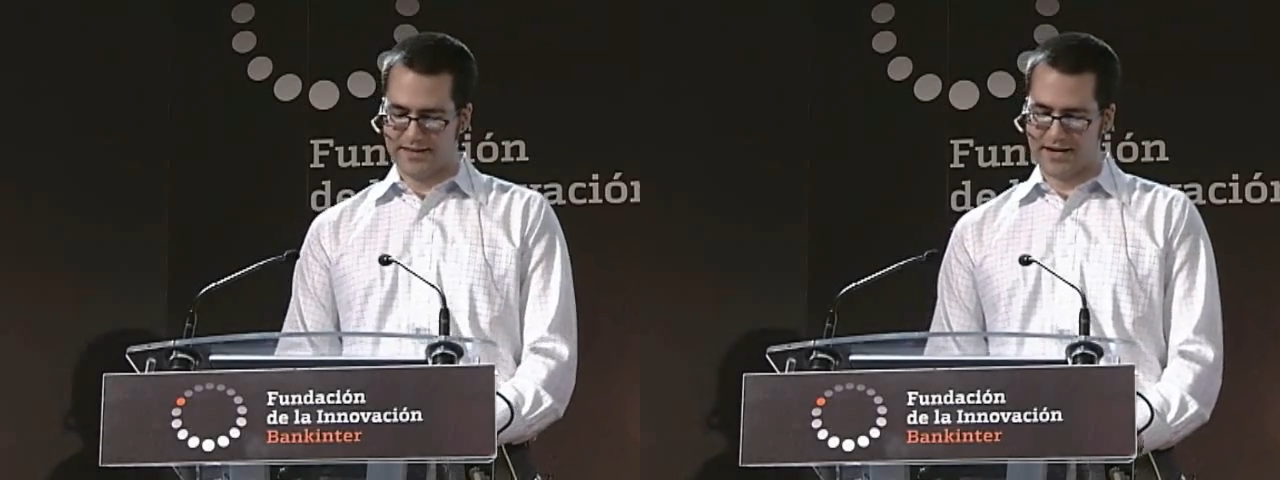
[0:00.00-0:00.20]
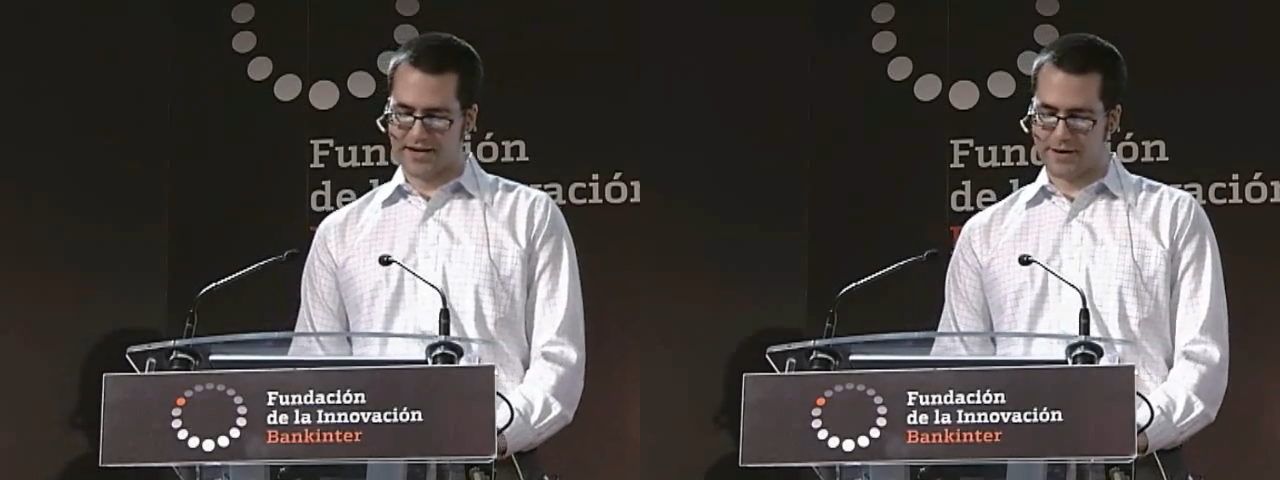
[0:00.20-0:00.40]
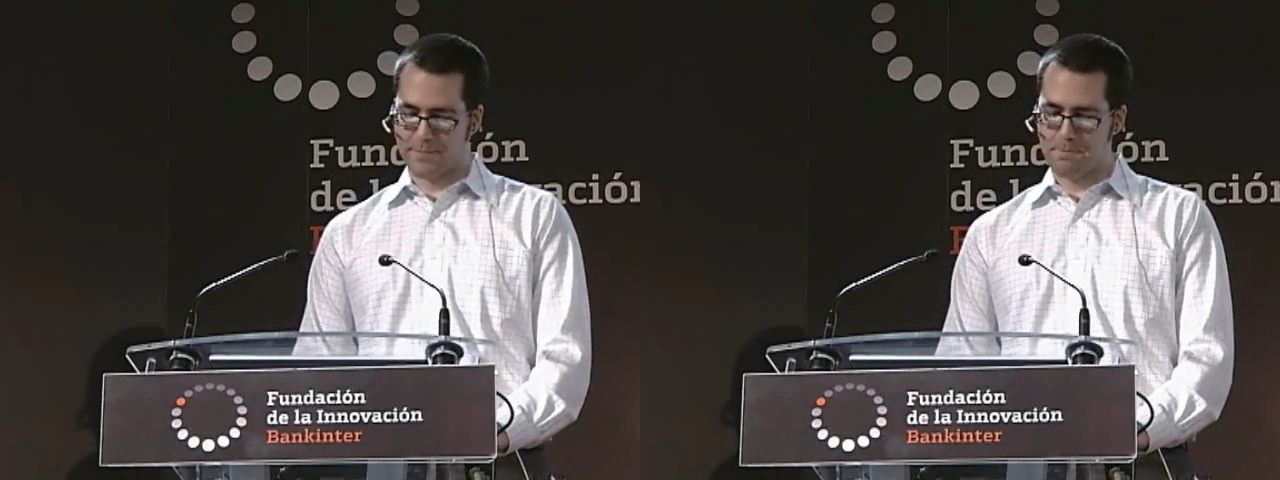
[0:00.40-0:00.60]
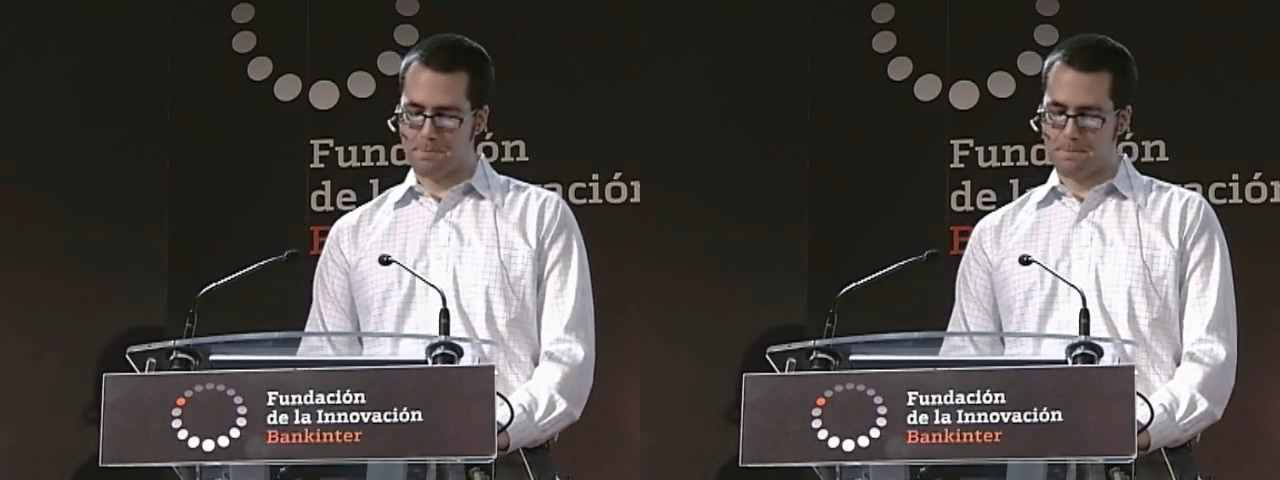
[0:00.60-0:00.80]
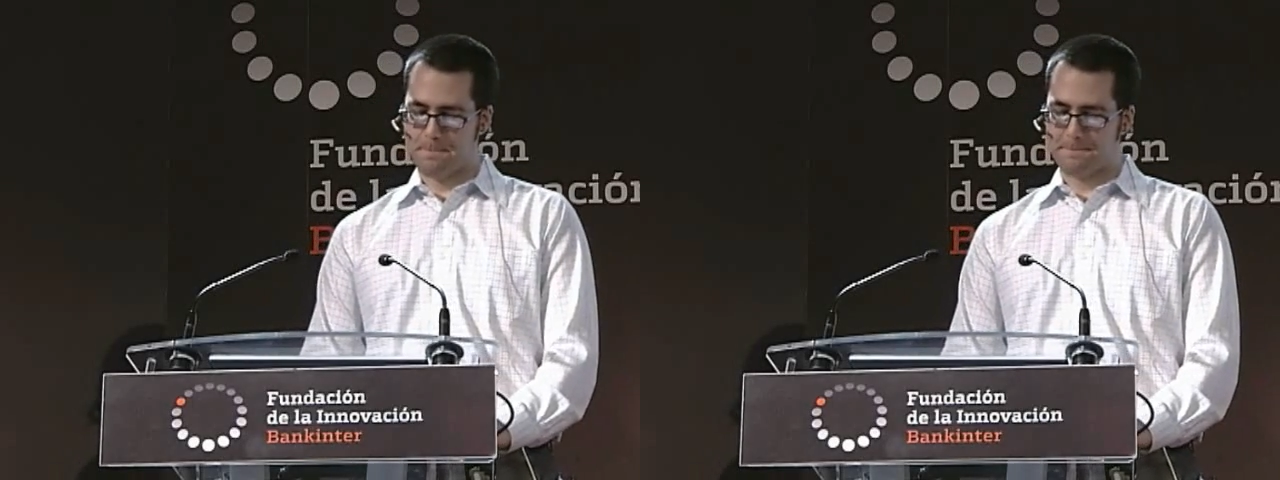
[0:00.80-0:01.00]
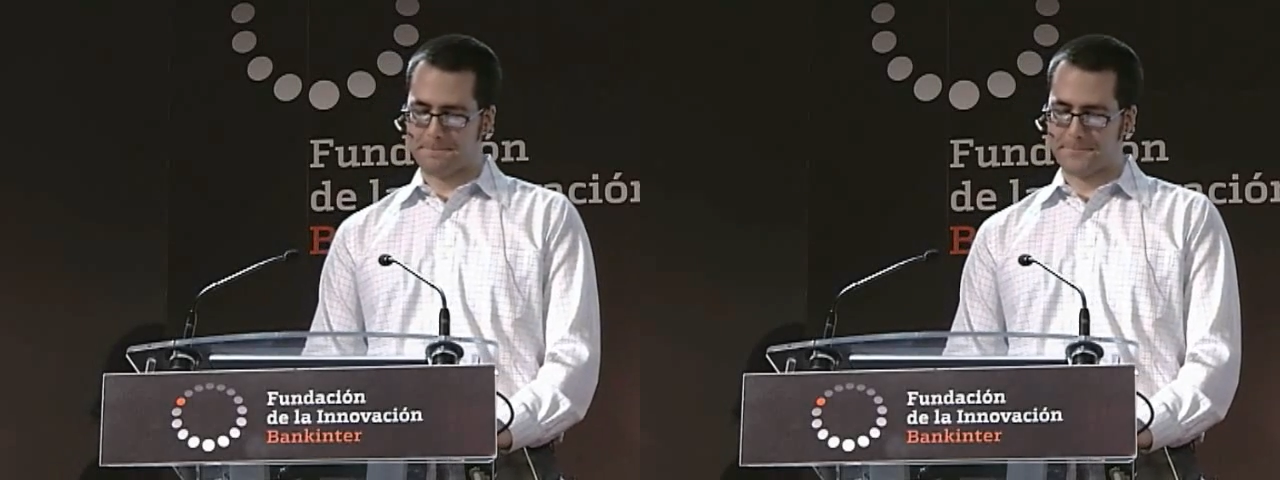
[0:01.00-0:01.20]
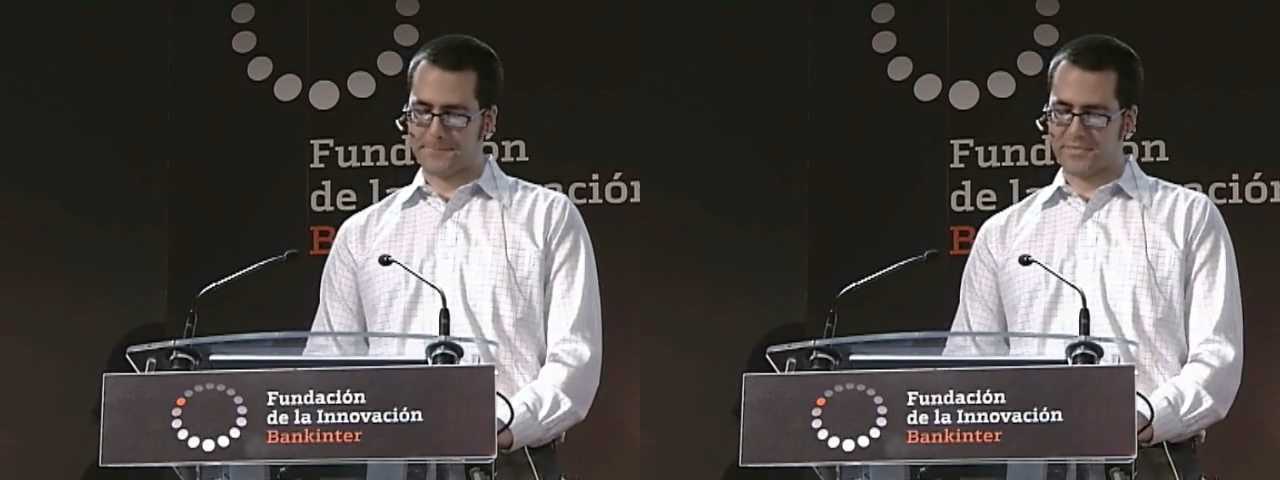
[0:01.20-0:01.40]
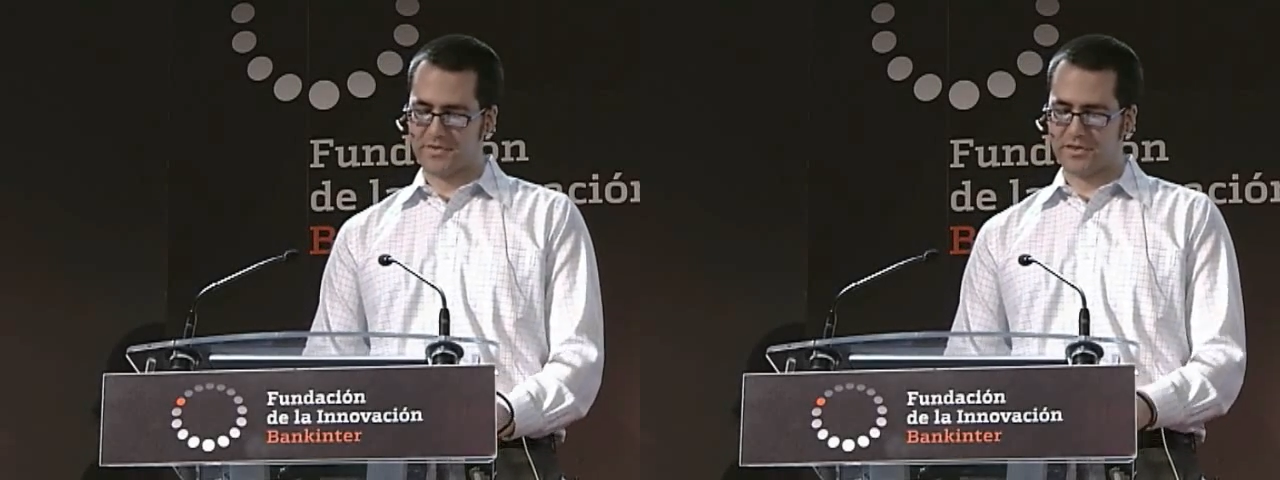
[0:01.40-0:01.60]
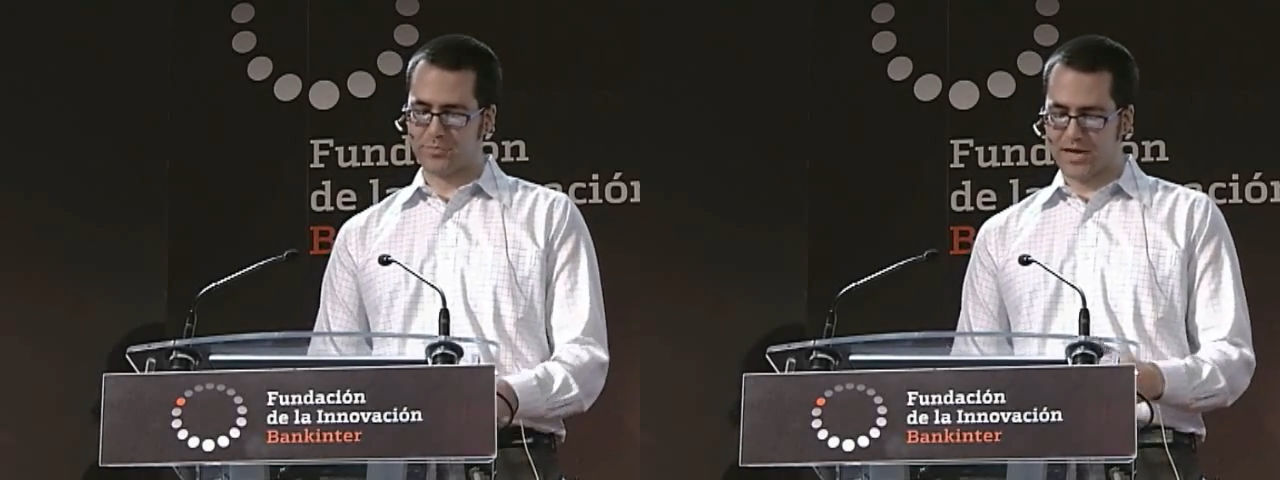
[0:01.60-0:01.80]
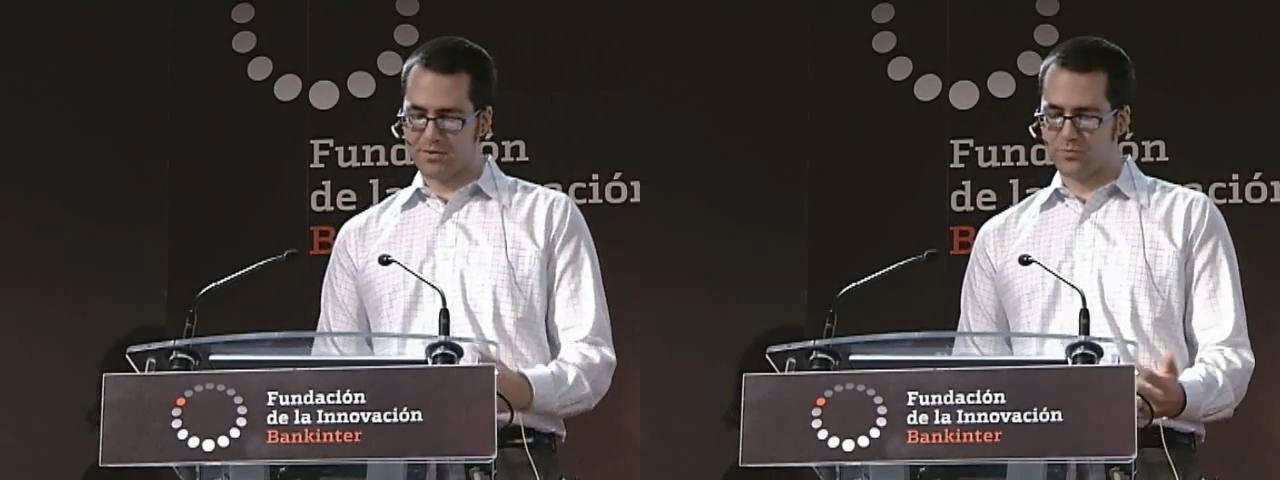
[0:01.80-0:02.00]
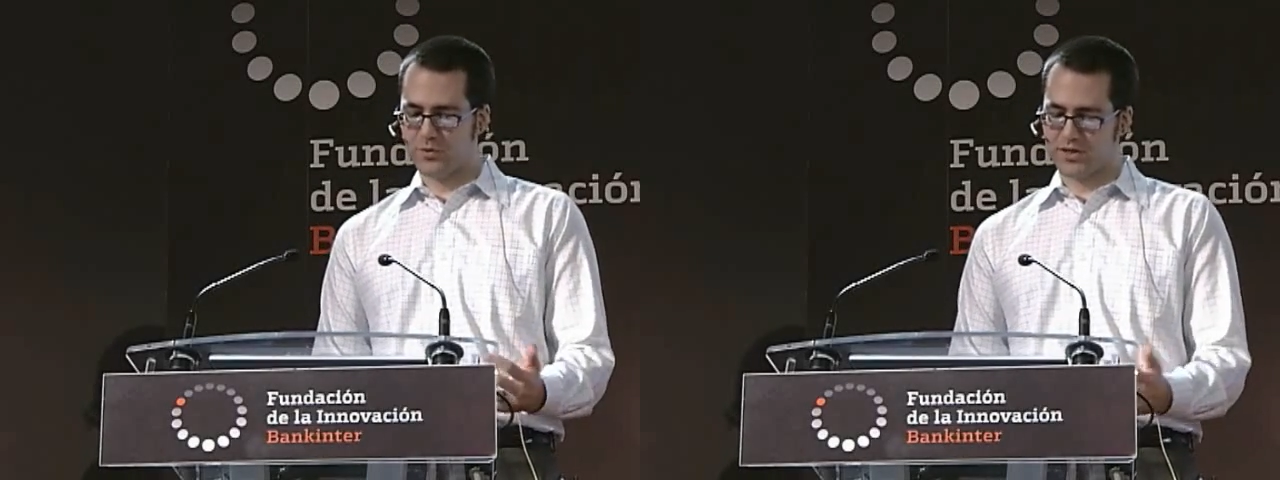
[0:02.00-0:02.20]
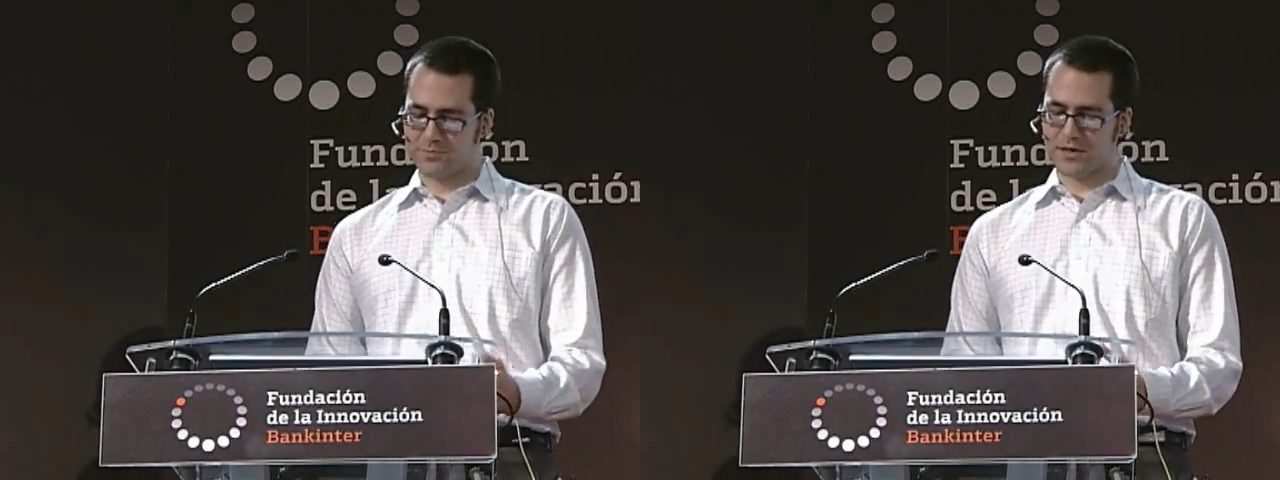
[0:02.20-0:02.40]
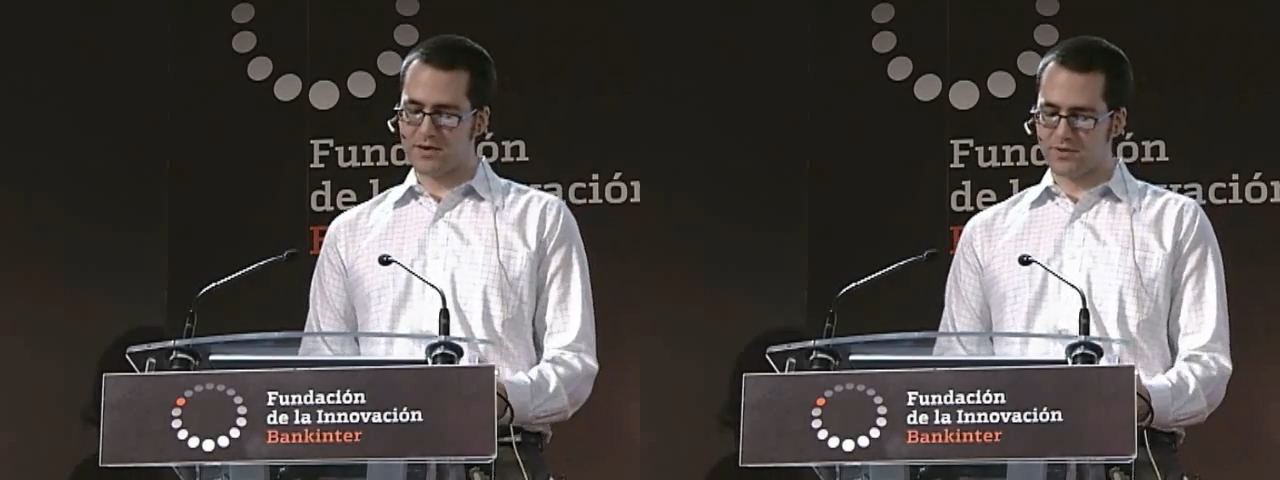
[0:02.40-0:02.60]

The problem